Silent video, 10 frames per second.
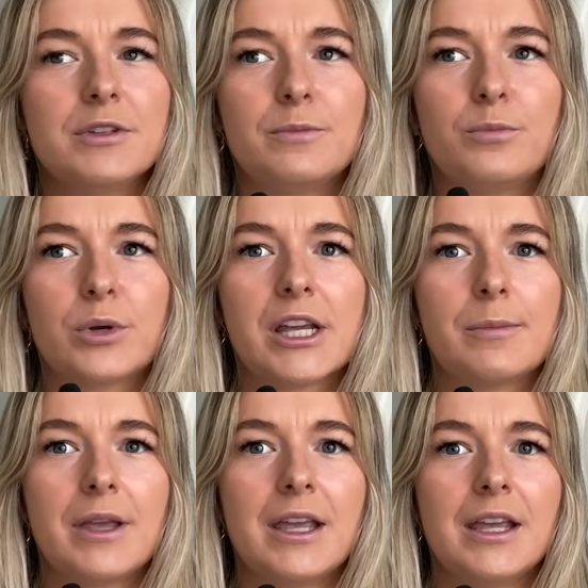was bringing
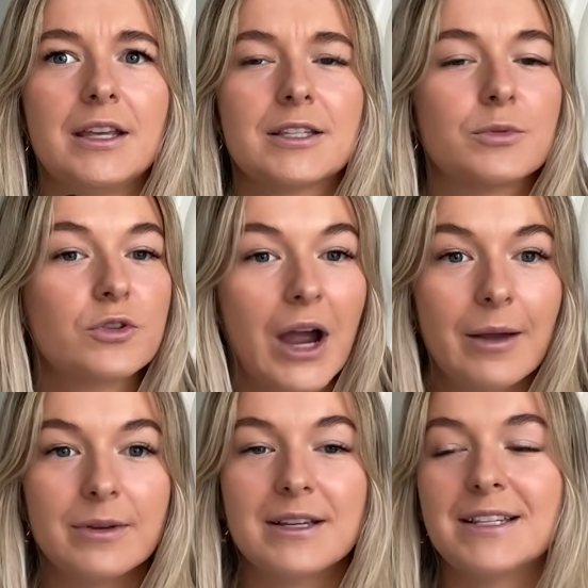me
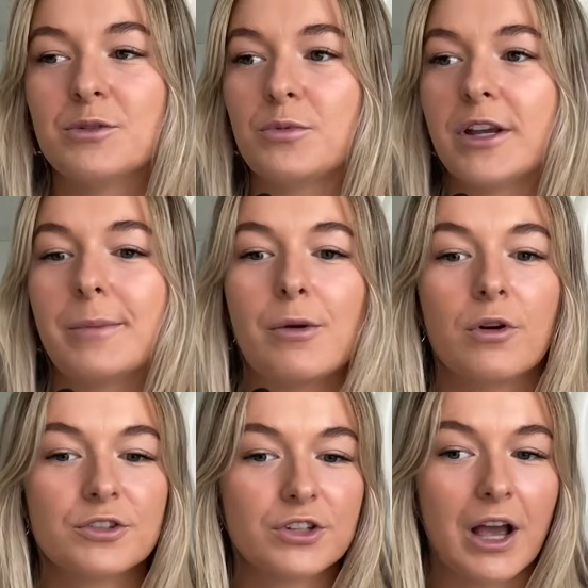subscribers, it was bringing me
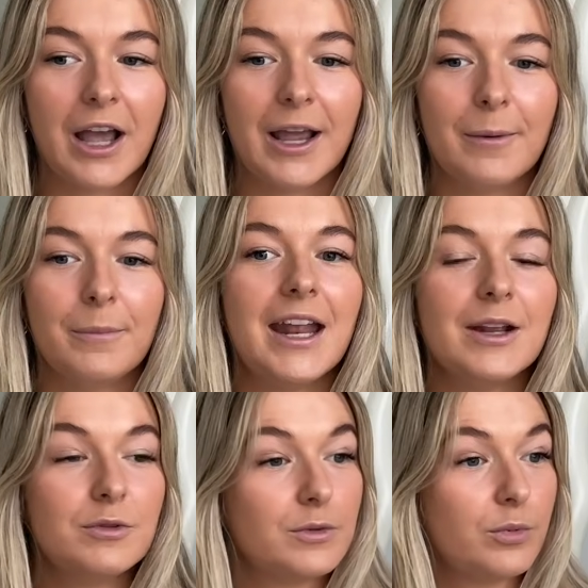watch time, and
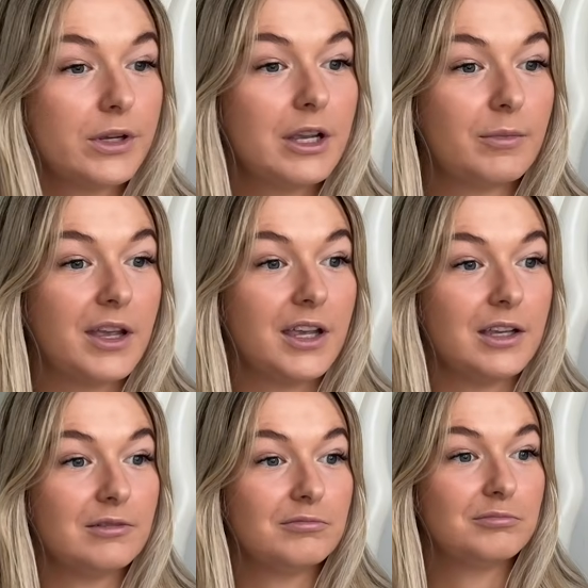it was bringing
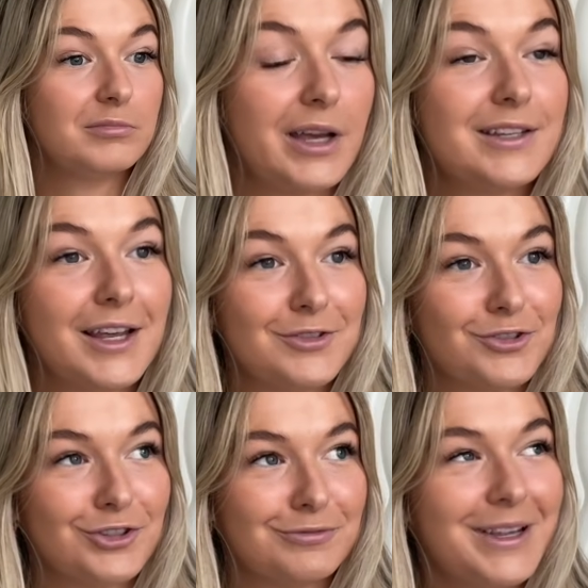me
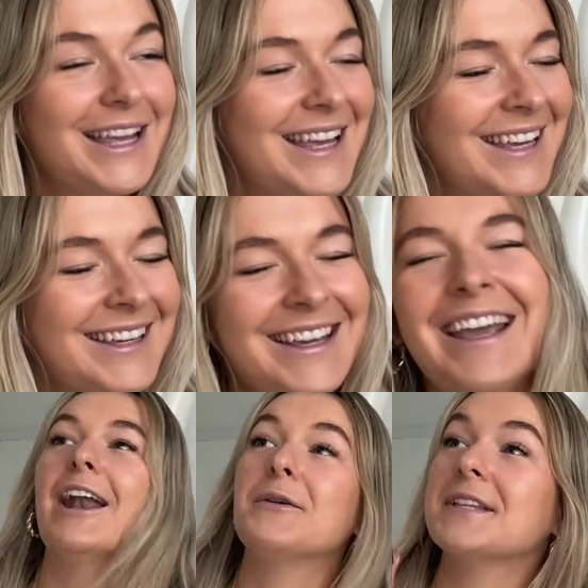attention.
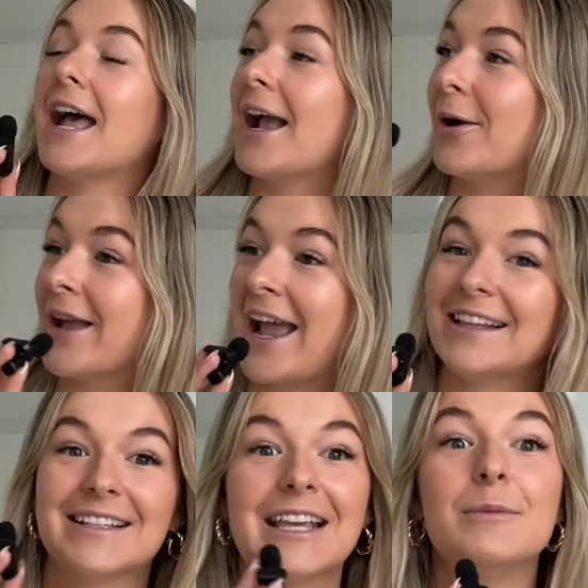And I was like, okay,
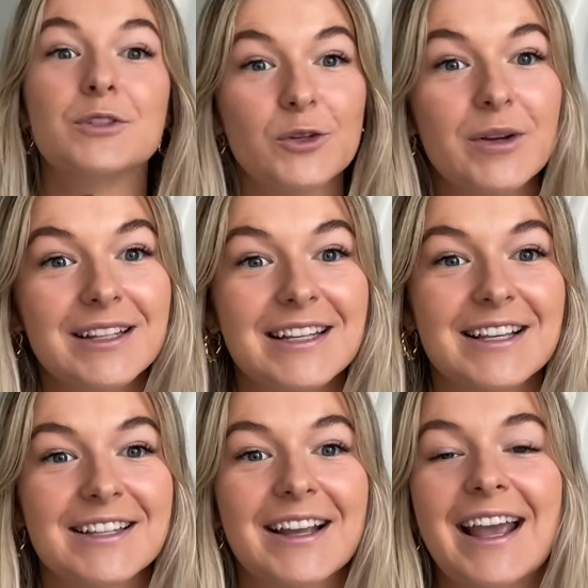let's keep doing
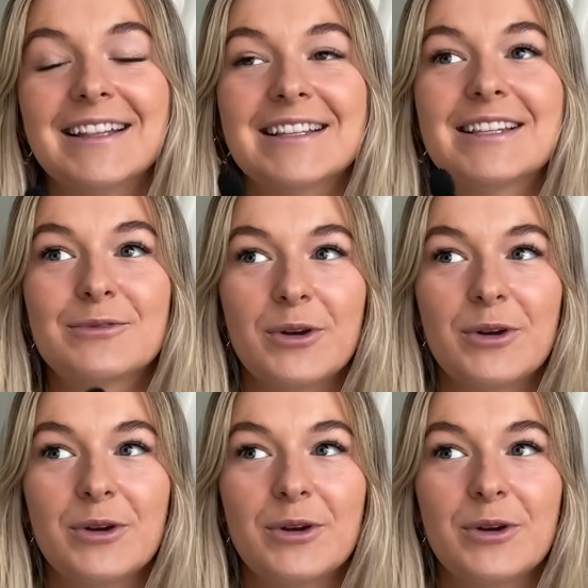this. Okay, this is